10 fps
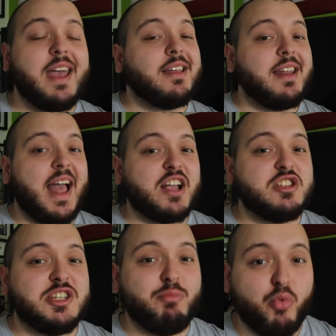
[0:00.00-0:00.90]
and can
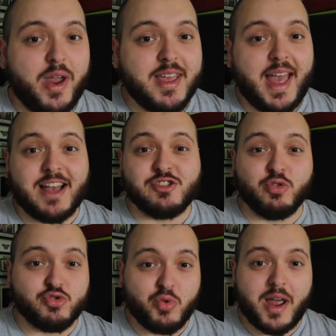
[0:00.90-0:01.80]
actually break as
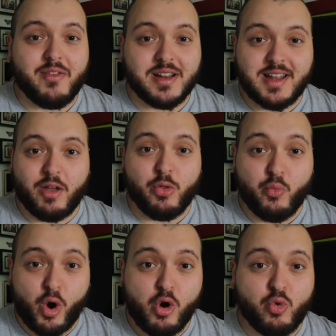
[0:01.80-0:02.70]
you're driving down the
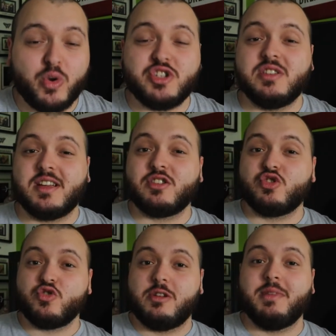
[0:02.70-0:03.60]
road, which is
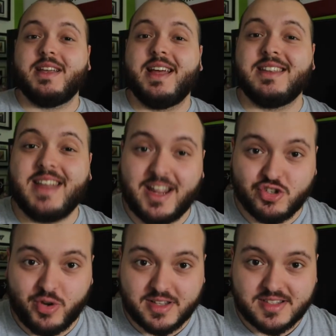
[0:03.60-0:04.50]
extremely
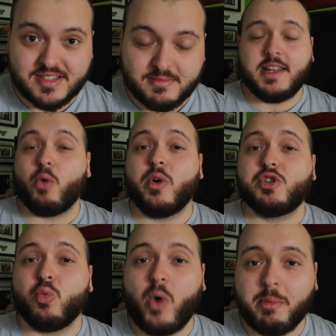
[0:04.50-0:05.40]
dangerous. Now,
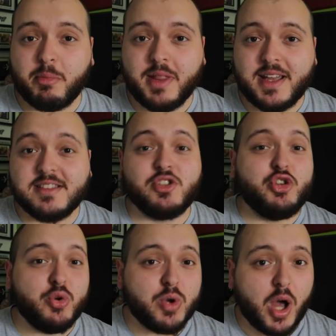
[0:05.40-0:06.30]
winter wiper blades
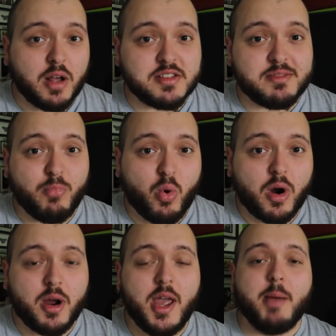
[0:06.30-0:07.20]
do cost
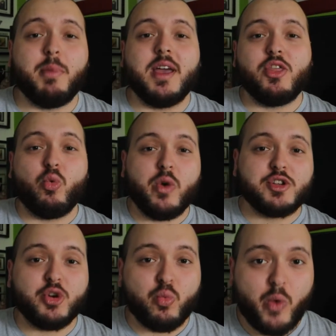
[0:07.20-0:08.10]
more, but in the
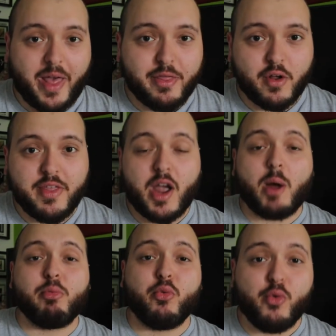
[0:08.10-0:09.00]
winter weather, they
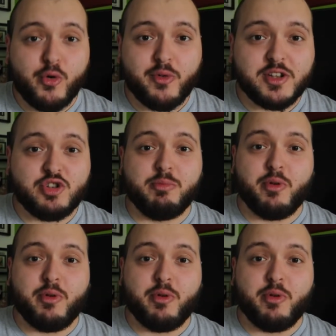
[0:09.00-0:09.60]
are proven to